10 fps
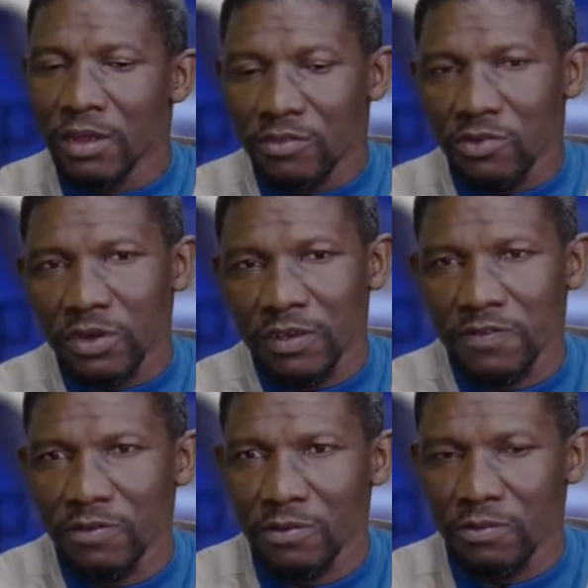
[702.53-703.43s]
So
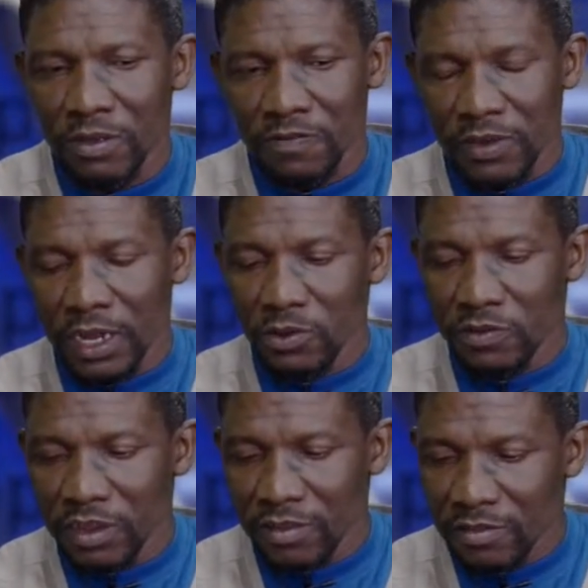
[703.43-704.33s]
if
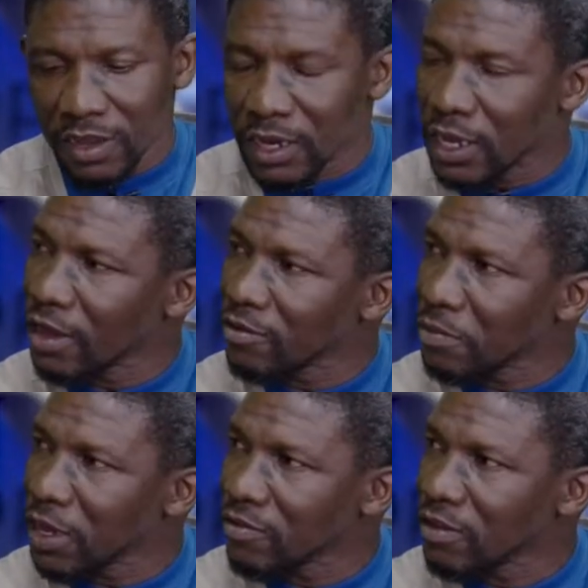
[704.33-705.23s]
Caesar said he has a
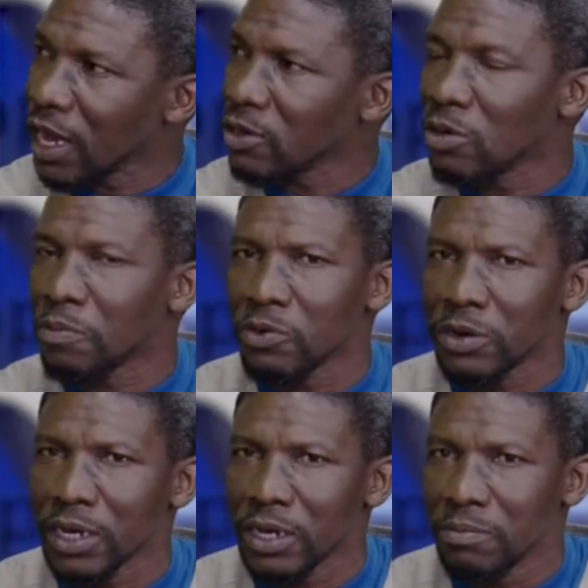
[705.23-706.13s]
BSc and
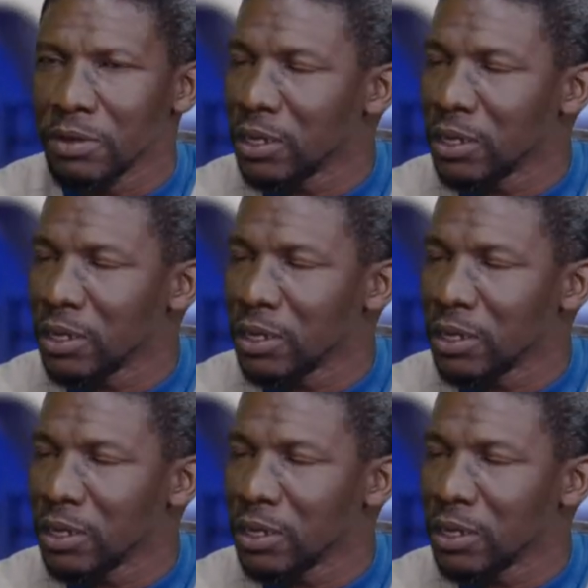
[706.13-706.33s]
uploaded